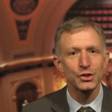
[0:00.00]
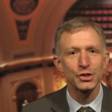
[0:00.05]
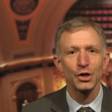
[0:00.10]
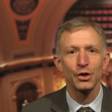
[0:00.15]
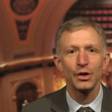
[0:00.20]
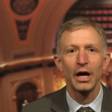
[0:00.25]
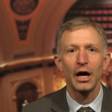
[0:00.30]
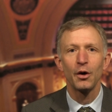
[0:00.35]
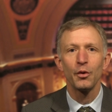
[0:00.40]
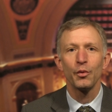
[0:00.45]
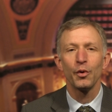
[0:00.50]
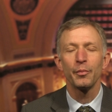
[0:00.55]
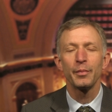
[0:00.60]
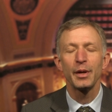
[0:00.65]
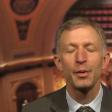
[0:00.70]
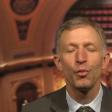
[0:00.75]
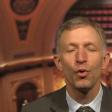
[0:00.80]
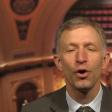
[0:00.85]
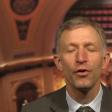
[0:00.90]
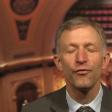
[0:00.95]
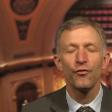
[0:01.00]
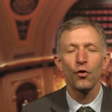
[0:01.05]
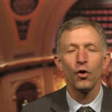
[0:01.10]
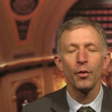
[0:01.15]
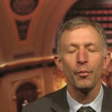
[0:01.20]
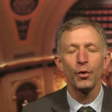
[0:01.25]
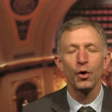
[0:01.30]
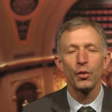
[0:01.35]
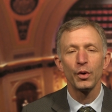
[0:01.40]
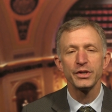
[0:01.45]
so now it will be more
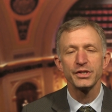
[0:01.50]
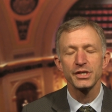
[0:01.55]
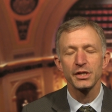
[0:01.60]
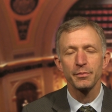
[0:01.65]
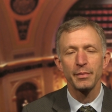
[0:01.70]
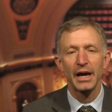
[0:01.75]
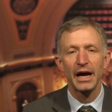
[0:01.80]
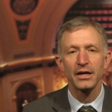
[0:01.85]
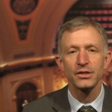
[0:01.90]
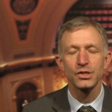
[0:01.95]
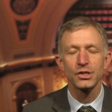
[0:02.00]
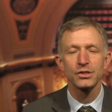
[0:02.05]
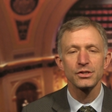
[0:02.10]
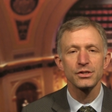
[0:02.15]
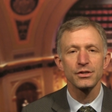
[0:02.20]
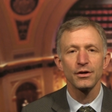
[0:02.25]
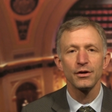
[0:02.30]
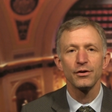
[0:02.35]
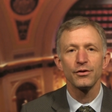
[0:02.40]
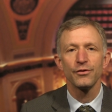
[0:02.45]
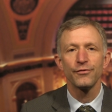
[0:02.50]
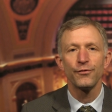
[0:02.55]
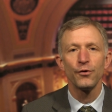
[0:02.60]
formal once it passes the